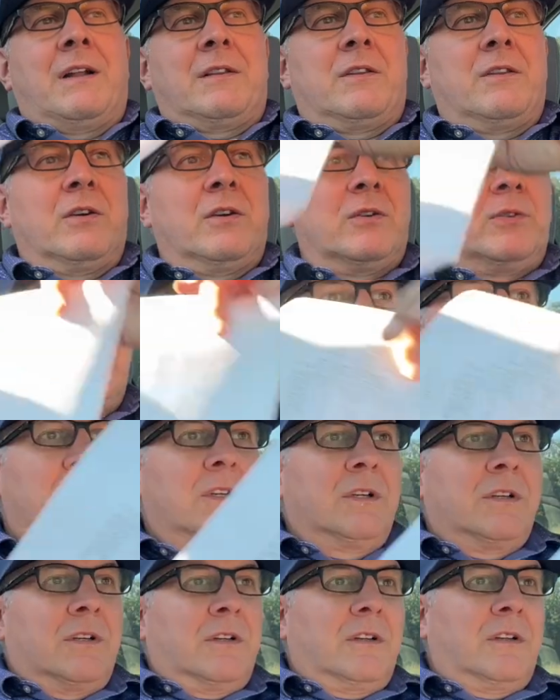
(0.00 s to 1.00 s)
though.
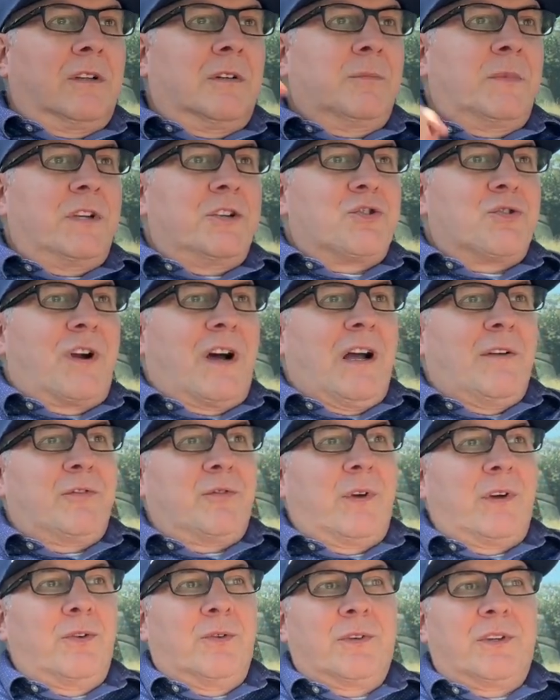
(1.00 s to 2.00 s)
Let me drive so
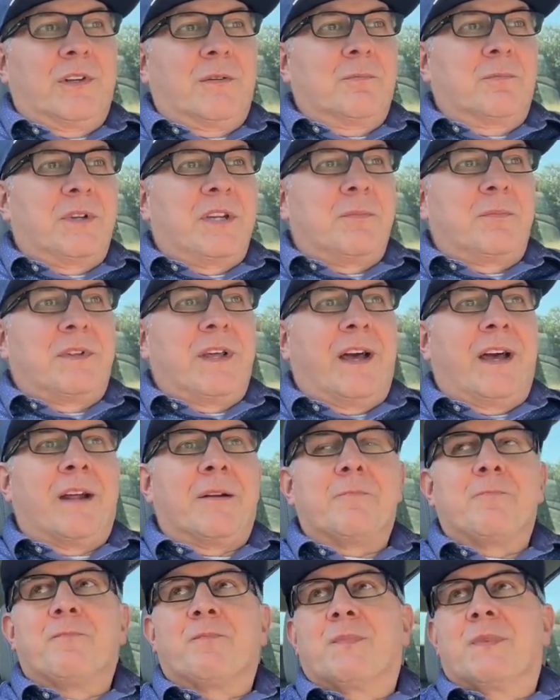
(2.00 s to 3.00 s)
I don't get beeped at.
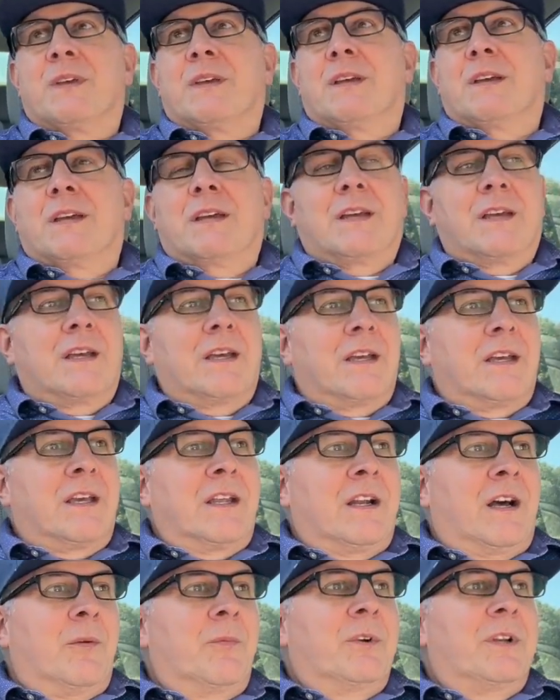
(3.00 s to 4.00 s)
And
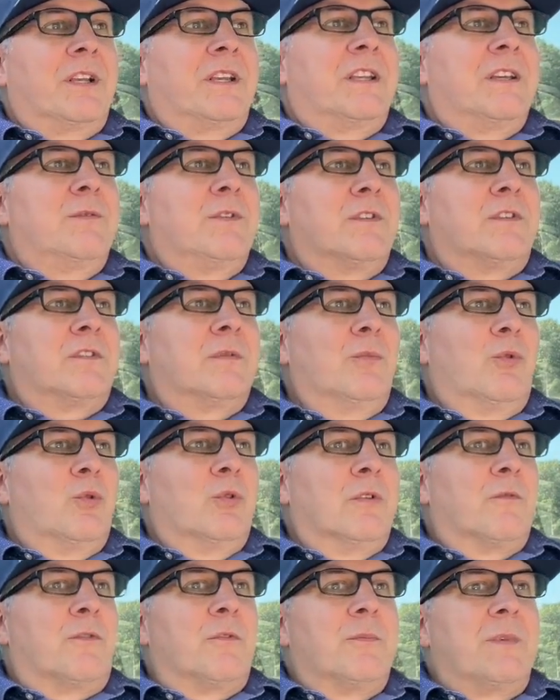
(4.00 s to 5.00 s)
I'm going to give you some more
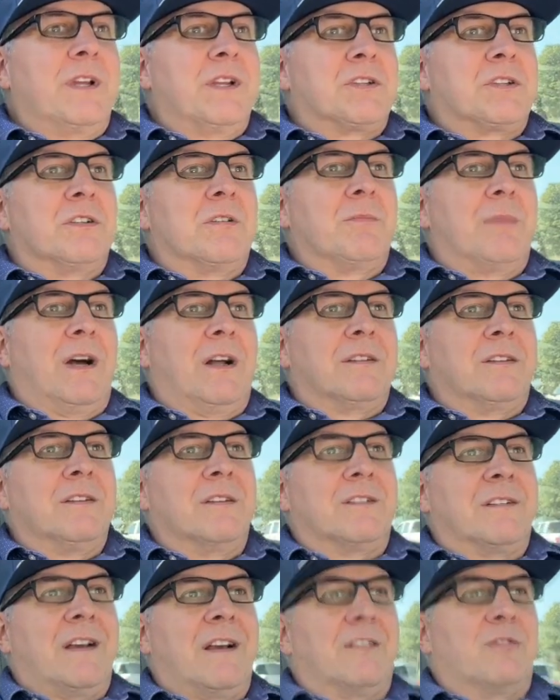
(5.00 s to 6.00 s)
information about
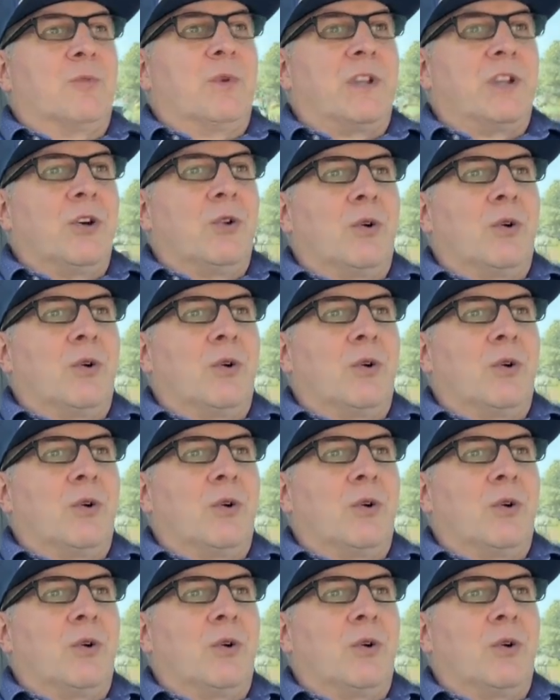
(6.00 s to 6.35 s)
this as we go